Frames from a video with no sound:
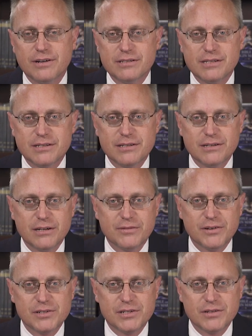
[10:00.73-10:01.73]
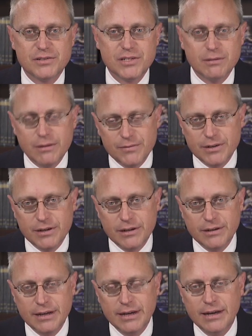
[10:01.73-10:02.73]
Franciscan University of
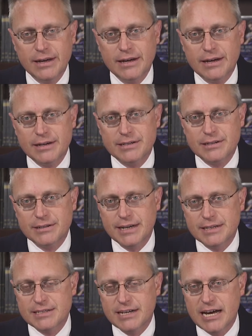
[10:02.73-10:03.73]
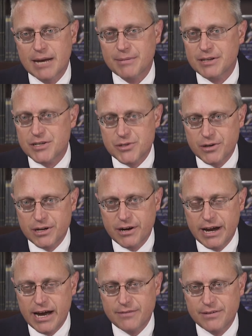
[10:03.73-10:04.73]
Steubenville. Until next time, enjoy
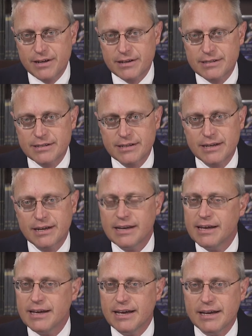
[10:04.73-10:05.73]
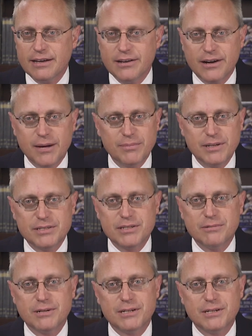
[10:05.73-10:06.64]
your Advent, and God bless you